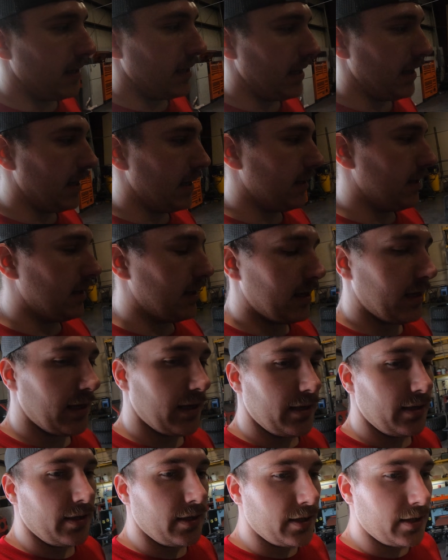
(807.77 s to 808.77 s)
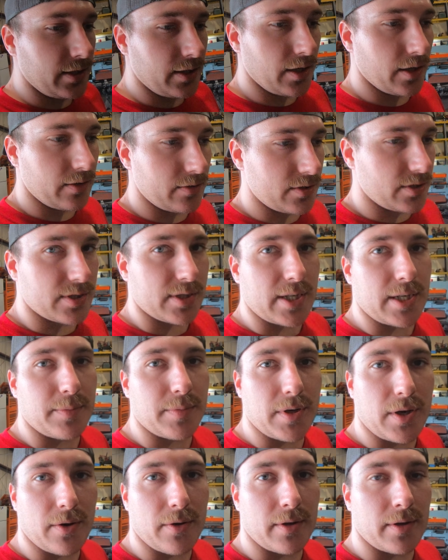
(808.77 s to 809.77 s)
and just keep
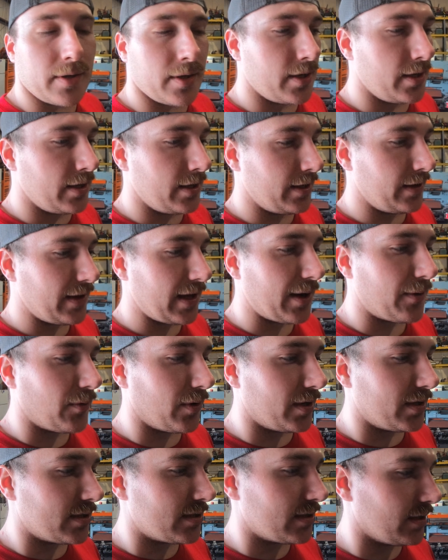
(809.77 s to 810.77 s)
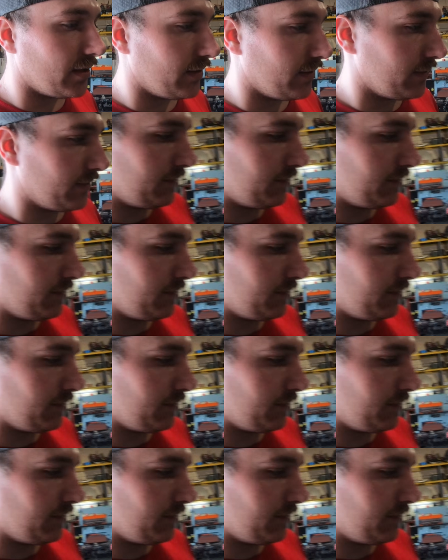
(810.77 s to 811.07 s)
going that way. So